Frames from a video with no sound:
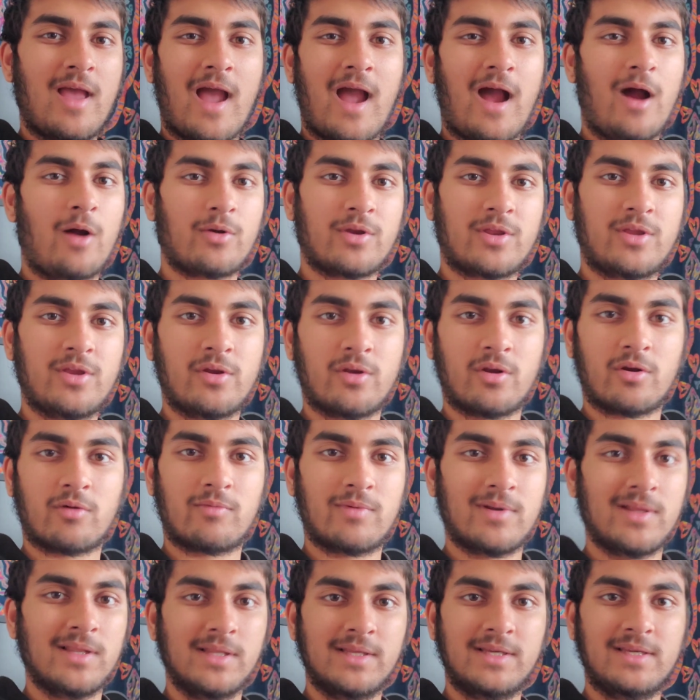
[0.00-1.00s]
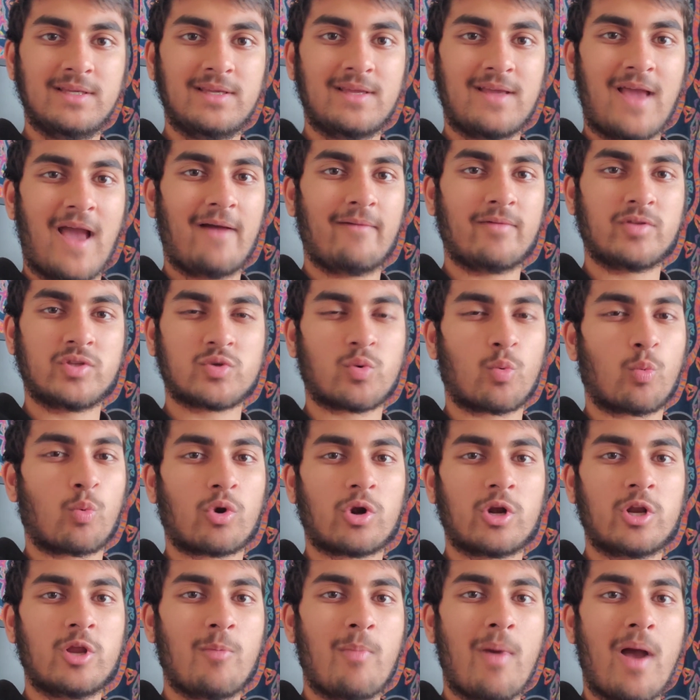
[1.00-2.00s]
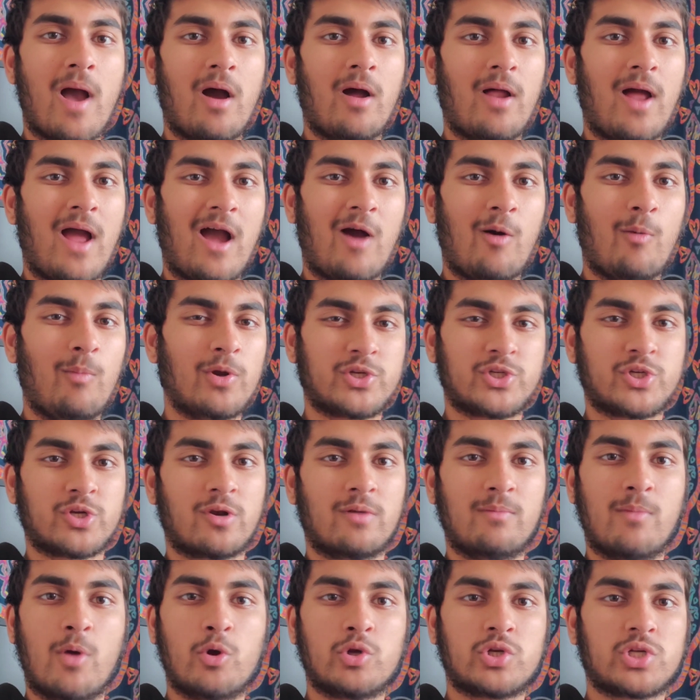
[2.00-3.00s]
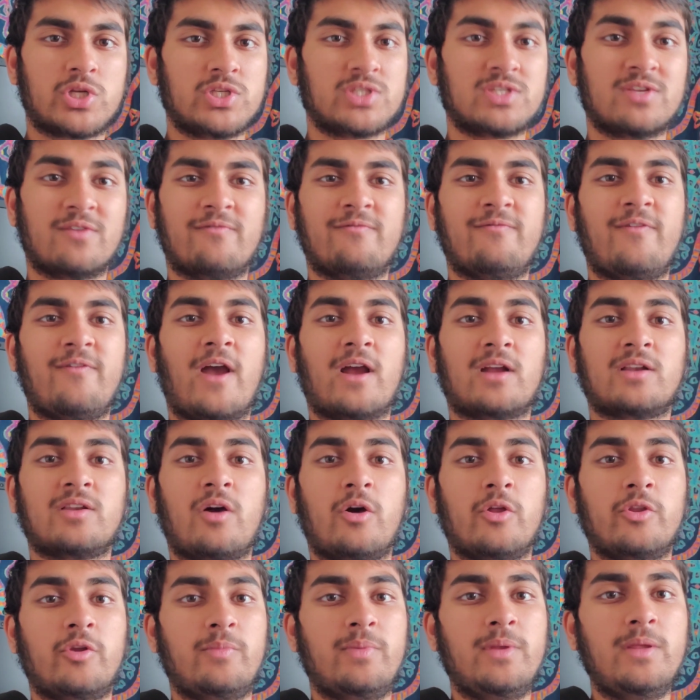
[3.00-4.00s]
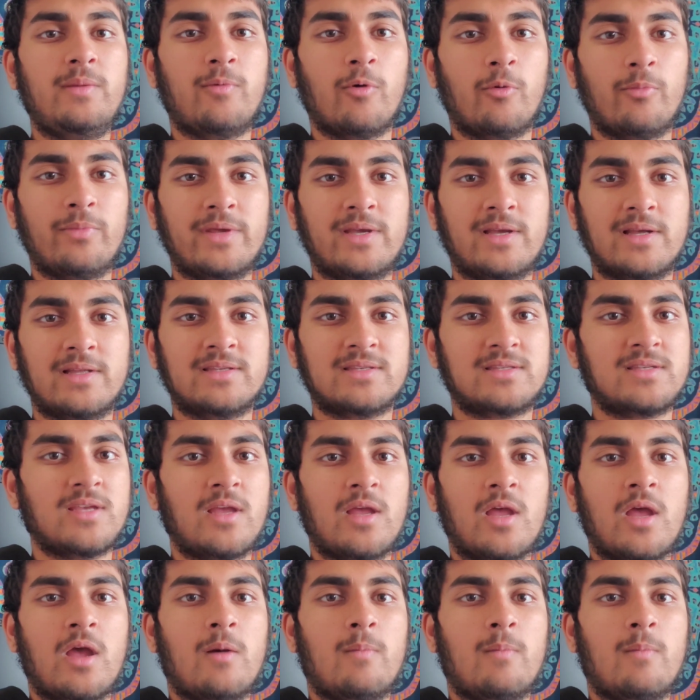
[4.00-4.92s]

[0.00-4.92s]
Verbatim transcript: out here really having to worry about how much your emotions affect other people because